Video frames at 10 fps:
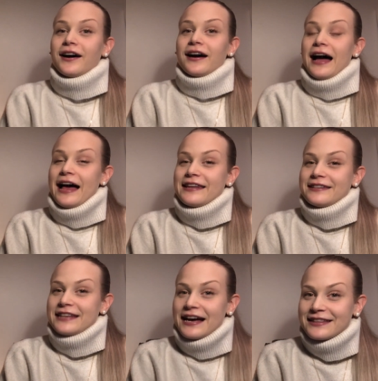And
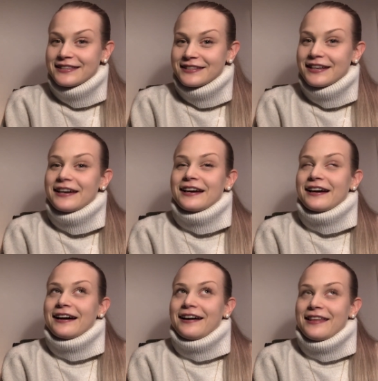that
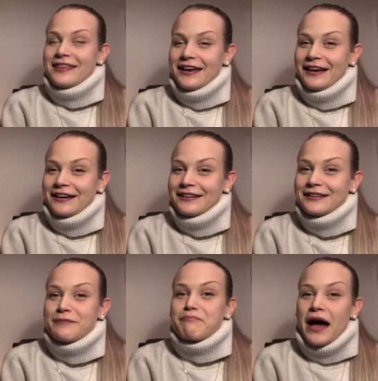I think
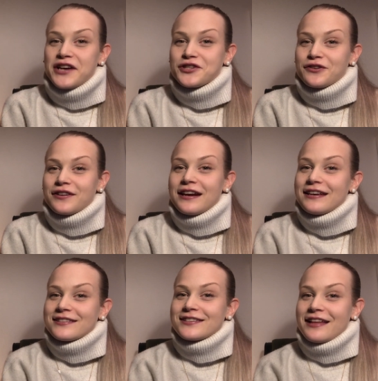the passion
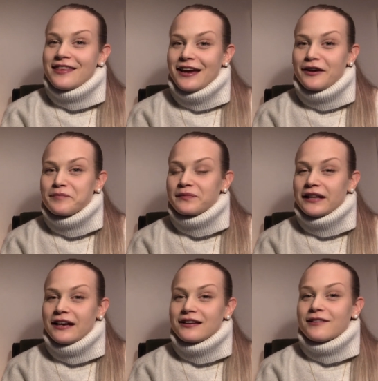is the thing.
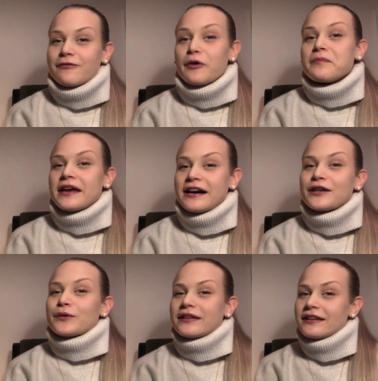Like from there
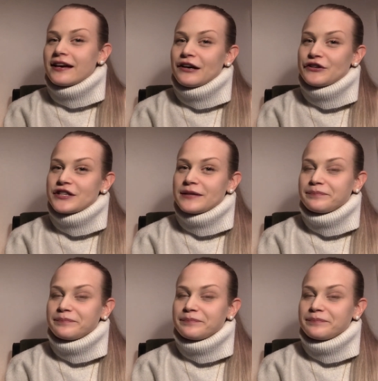you get the energy.